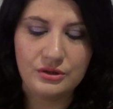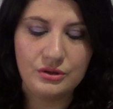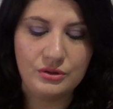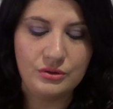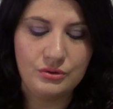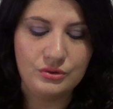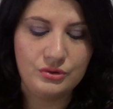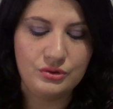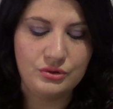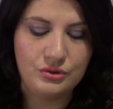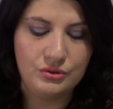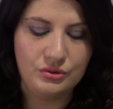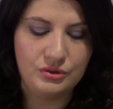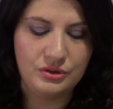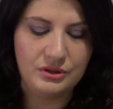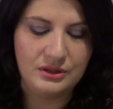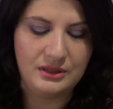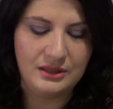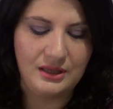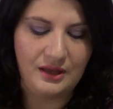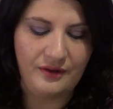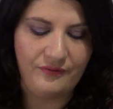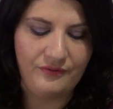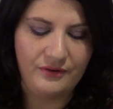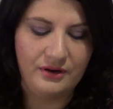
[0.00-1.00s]
you
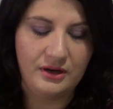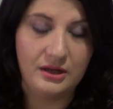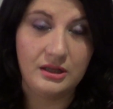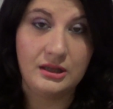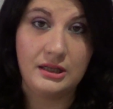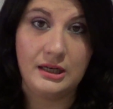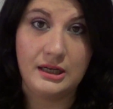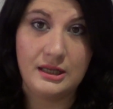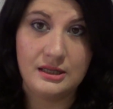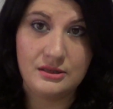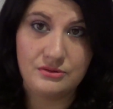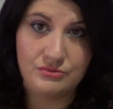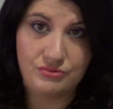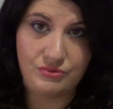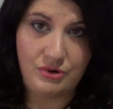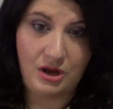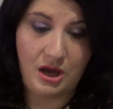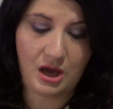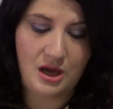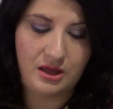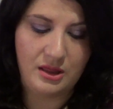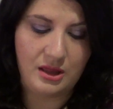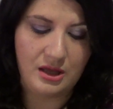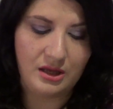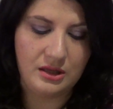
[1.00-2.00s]
should definitely
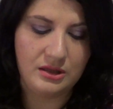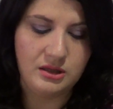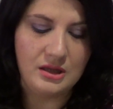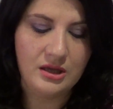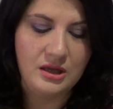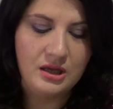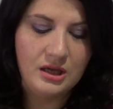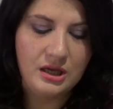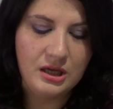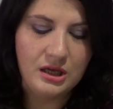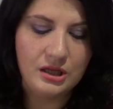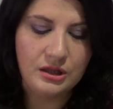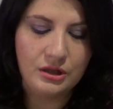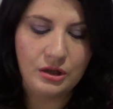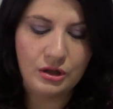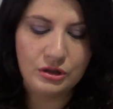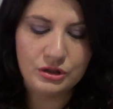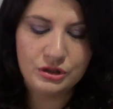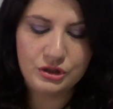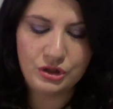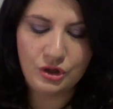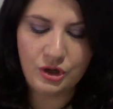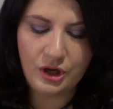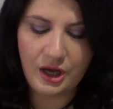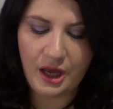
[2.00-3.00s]
try that. It
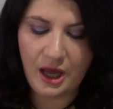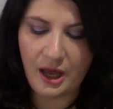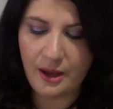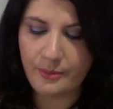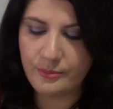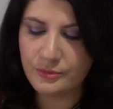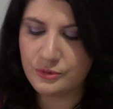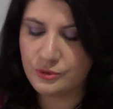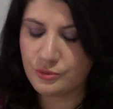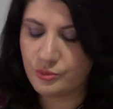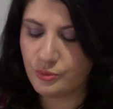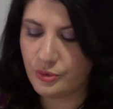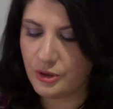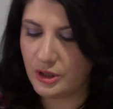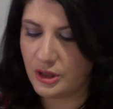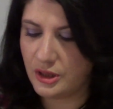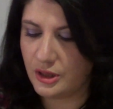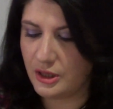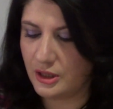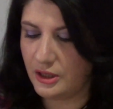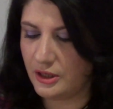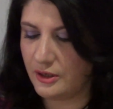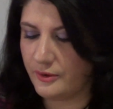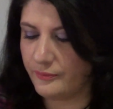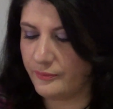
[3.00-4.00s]
also comes with